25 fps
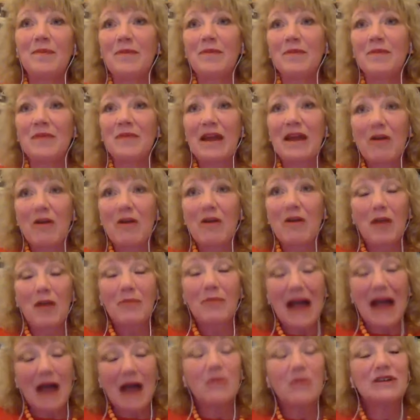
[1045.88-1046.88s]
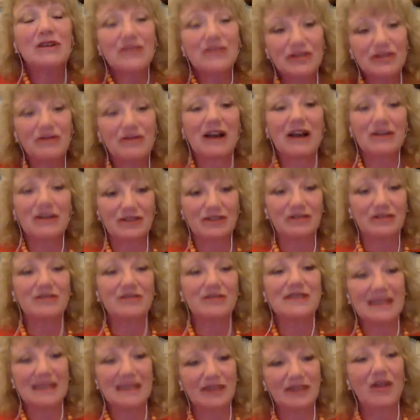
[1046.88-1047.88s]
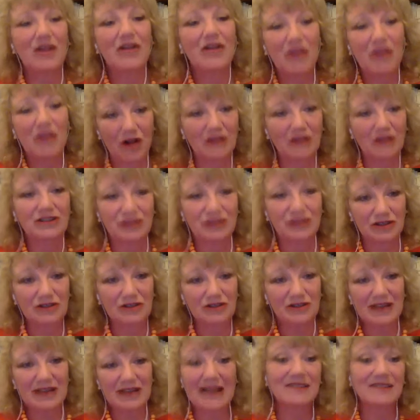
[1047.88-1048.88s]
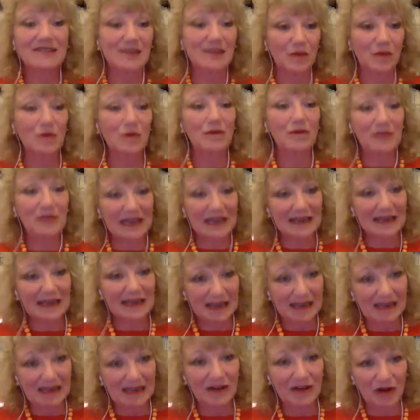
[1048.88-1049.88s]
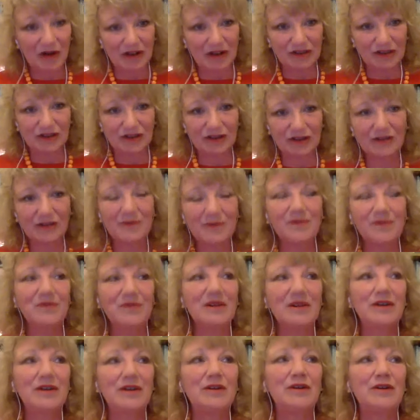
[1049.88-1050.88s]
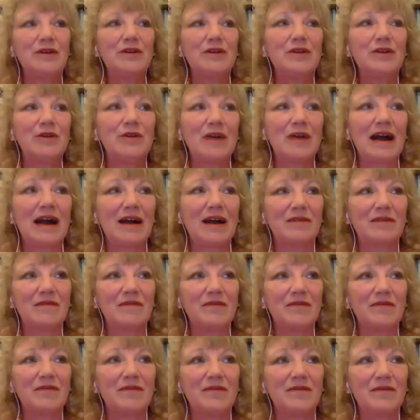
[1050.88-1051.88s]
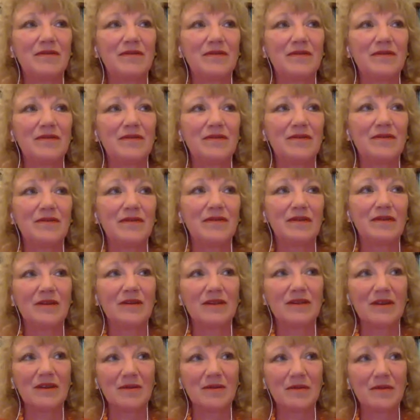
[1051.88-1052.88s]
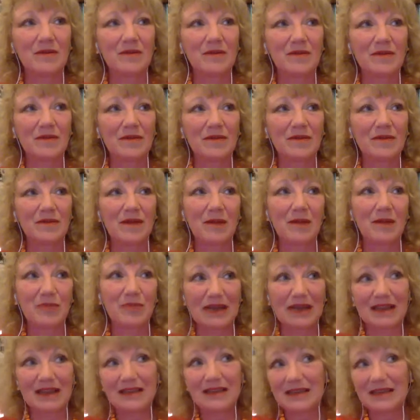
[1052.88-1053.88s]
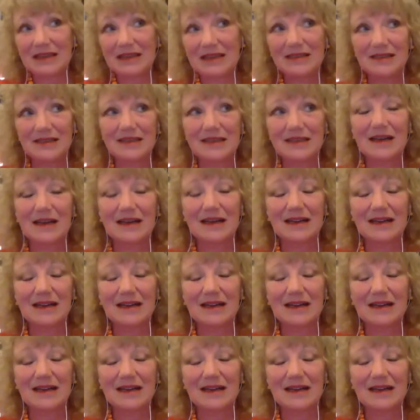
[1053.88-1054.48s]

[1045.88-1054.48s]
There are power structures in our culture, as there will be in any culture, who have the ability to,